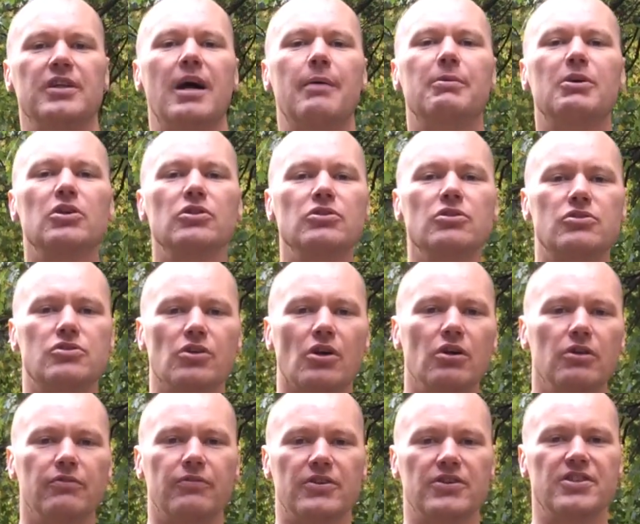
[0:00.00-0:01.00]
Now because the
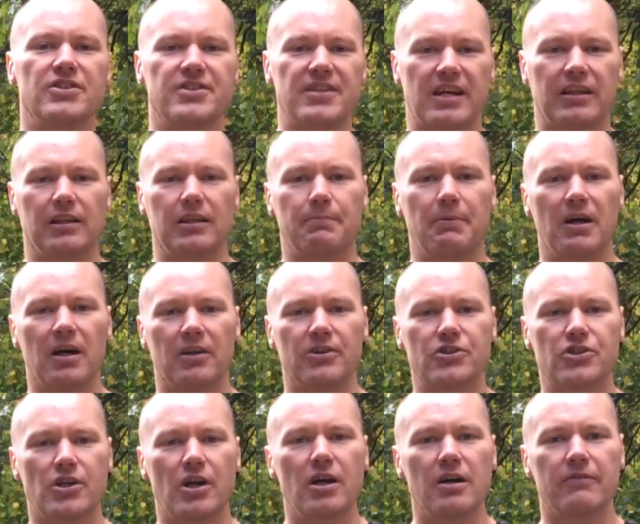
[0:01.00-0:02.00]
dogfish is technically part of
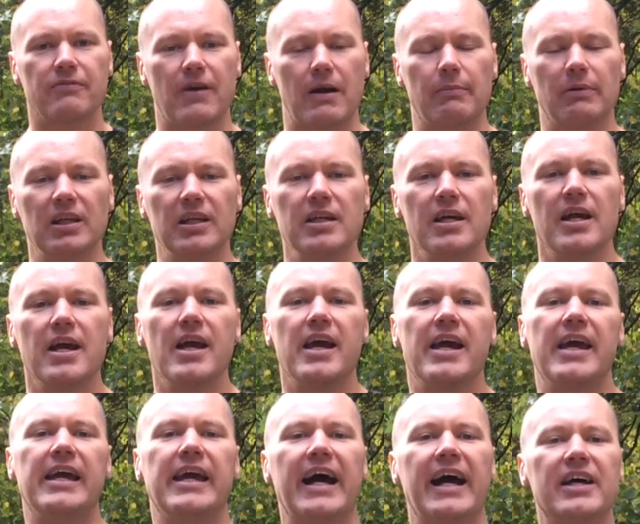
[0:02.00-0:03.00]
the shark family,
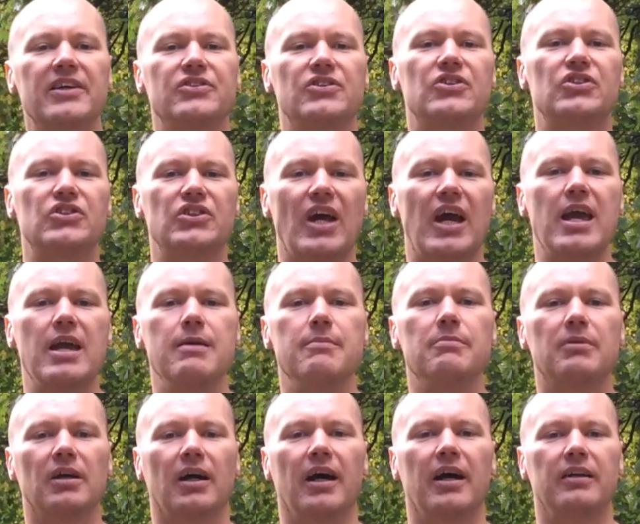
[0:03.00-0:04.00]
it has the
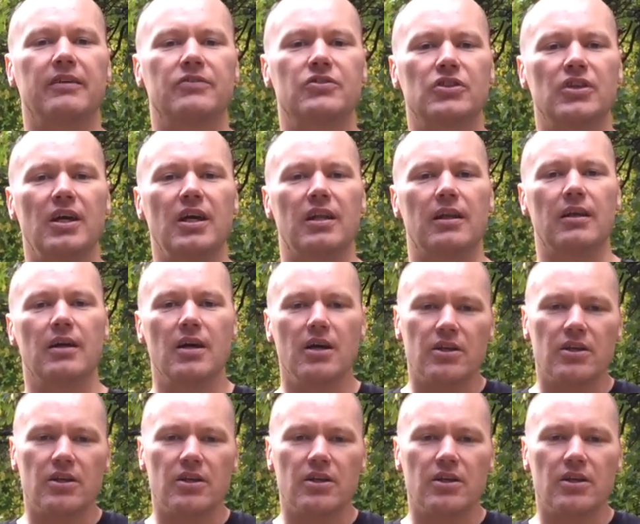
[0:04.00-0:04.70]
same kind of skin.